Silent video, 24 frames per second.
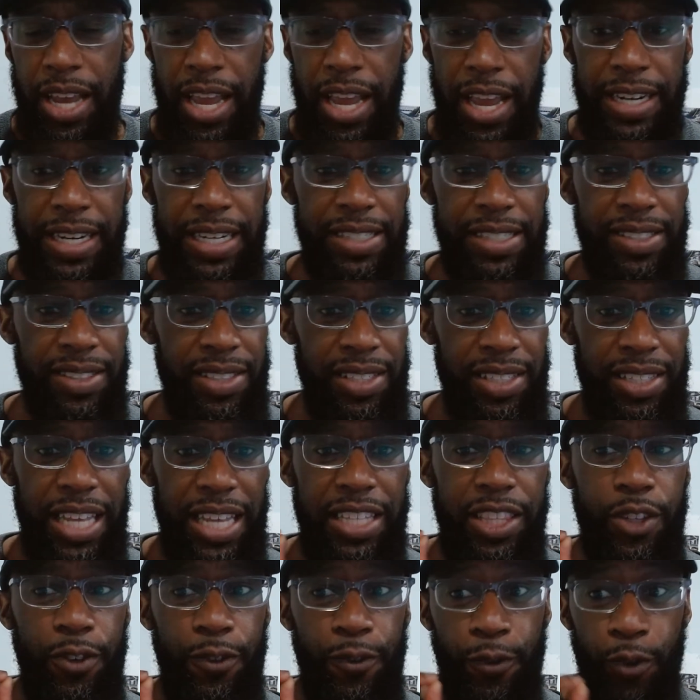and I
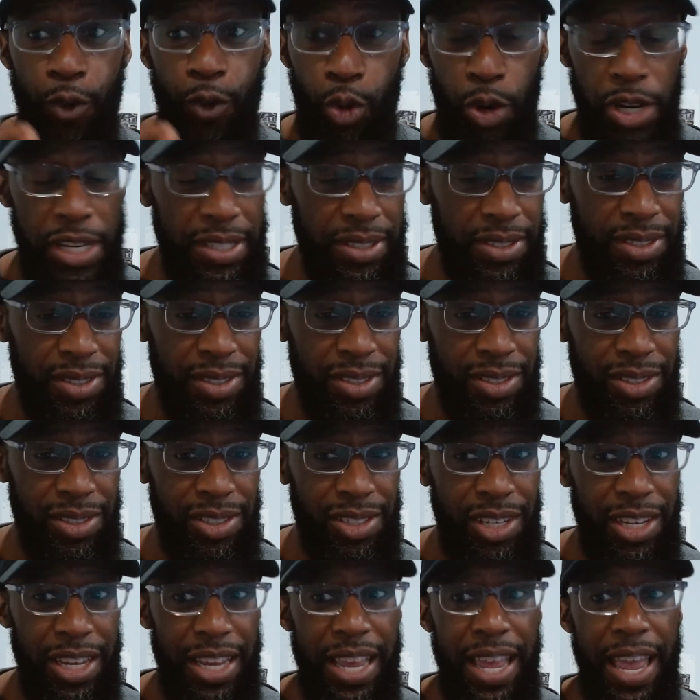select the voice.
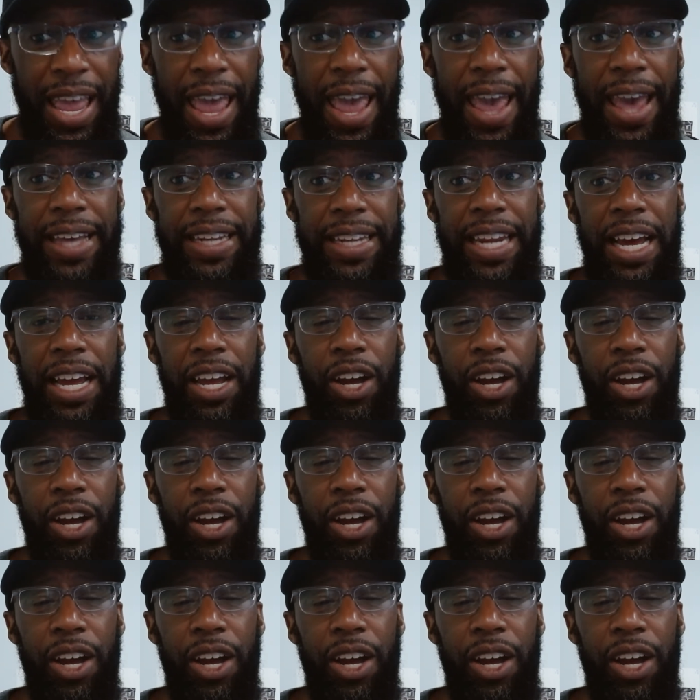And I